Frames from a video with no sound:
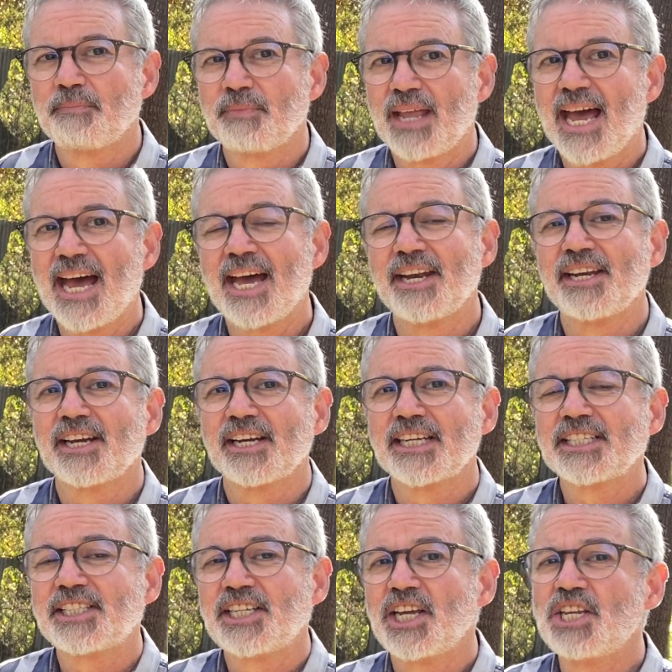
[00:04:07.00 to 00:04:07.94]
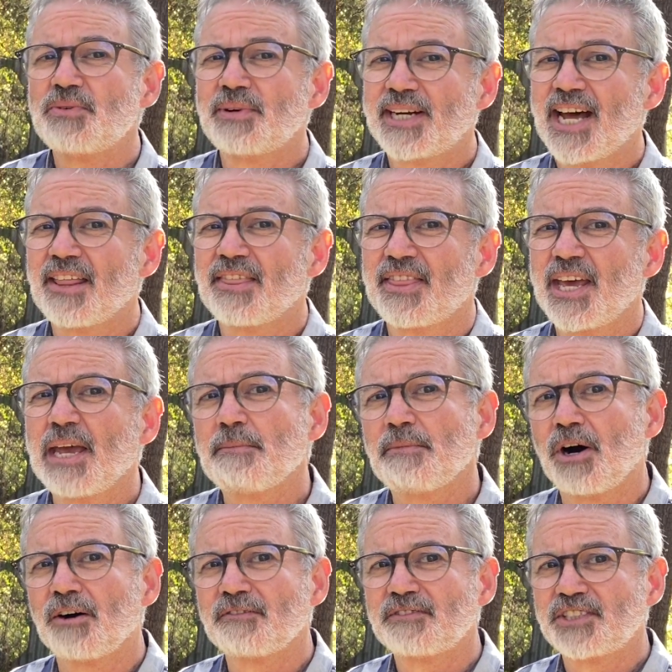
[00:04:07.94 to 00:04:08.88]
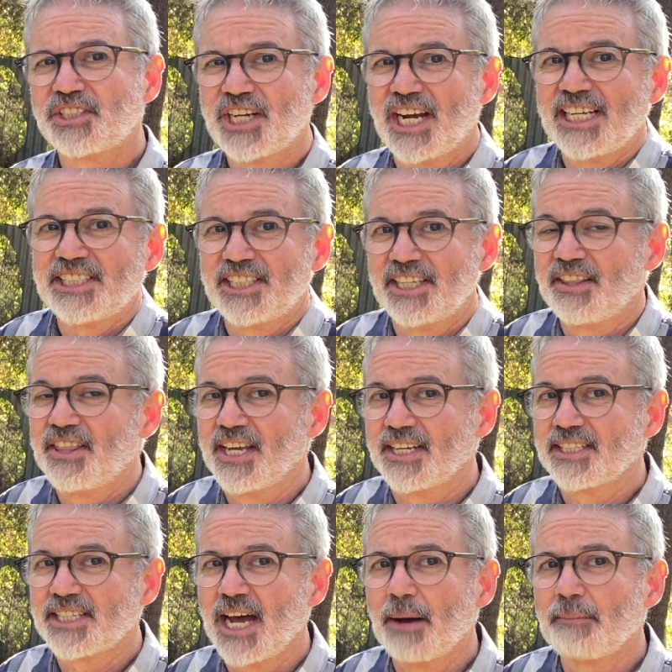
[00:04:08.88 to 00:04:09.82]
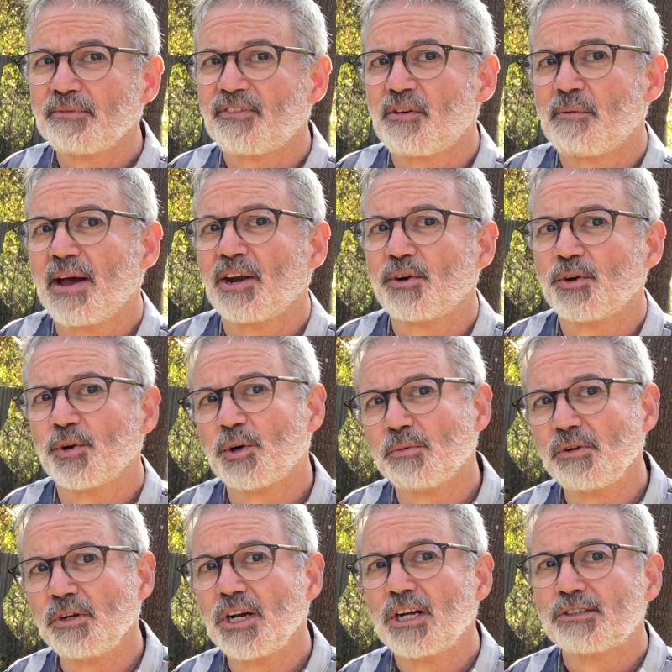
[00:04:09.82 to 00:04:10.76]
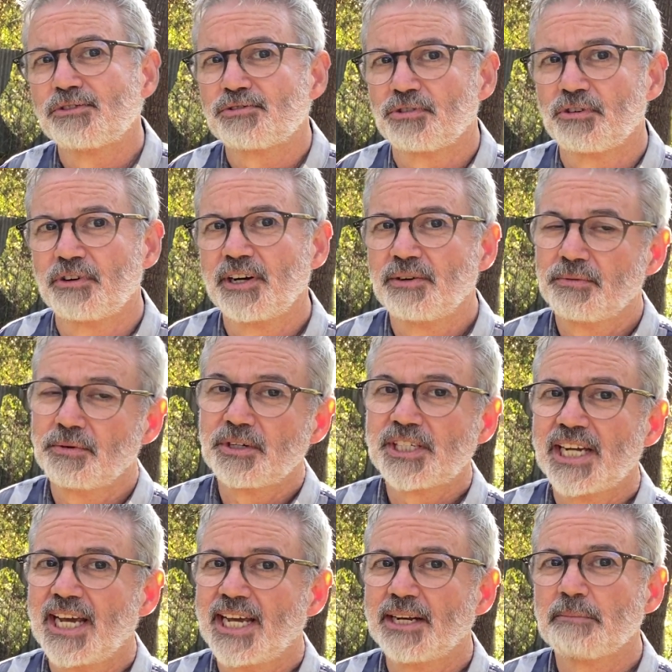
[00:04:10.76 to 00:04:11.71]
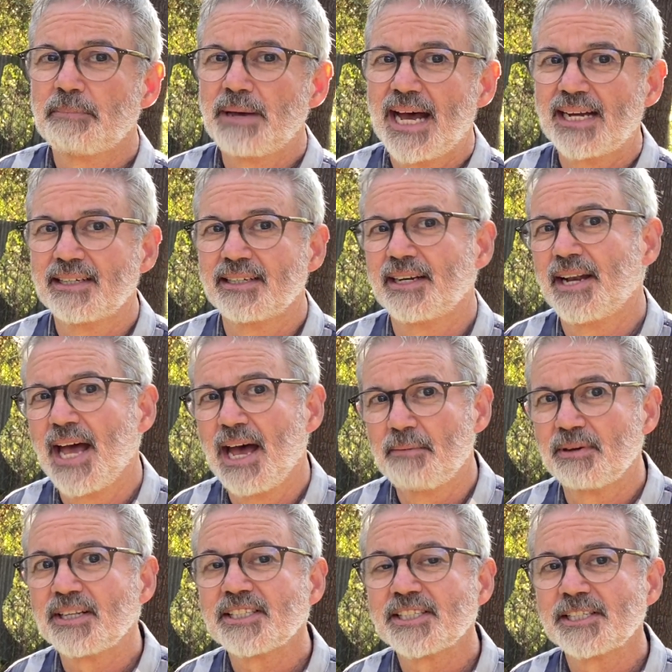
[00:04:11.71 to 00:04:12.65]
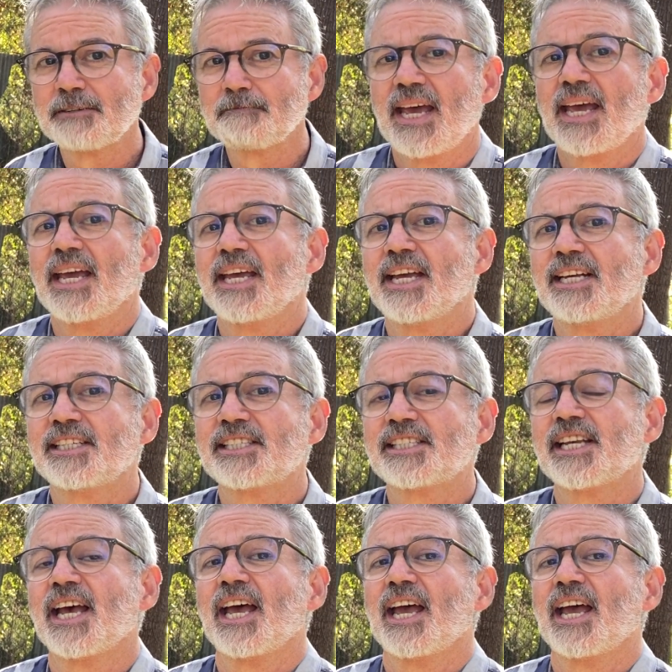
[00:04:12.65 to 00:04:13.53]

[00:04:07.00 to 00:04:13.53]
And continuing our theme of changing things up from our normal drawing routine and pattern and habits is,